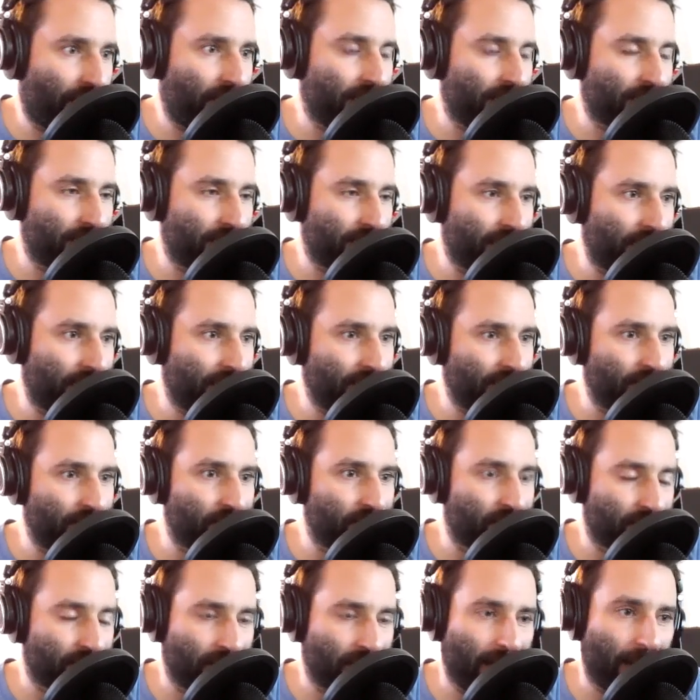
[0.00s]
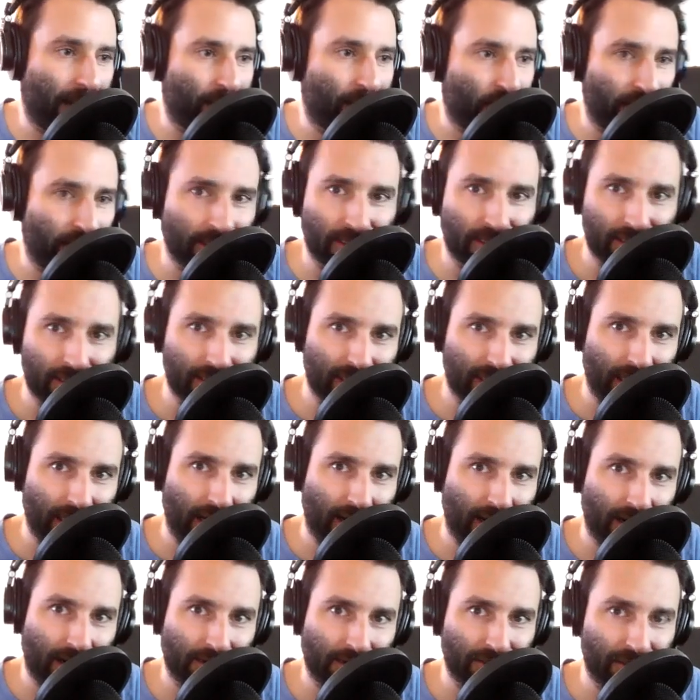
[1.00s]
it and get used to that presence
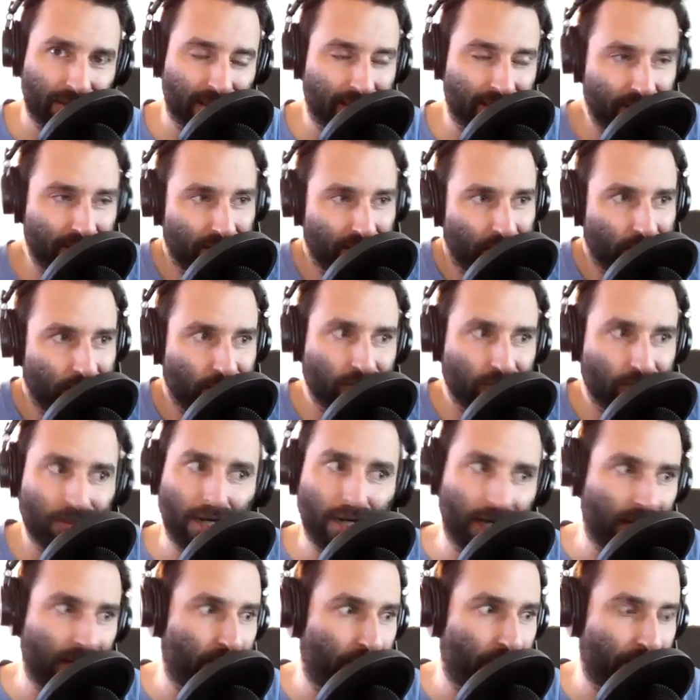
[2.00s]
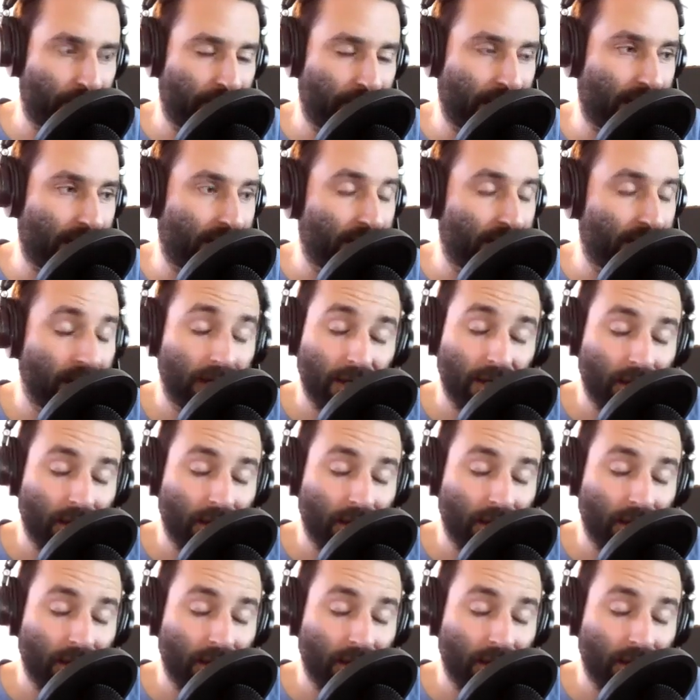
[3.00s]
there, just to kind of prepare.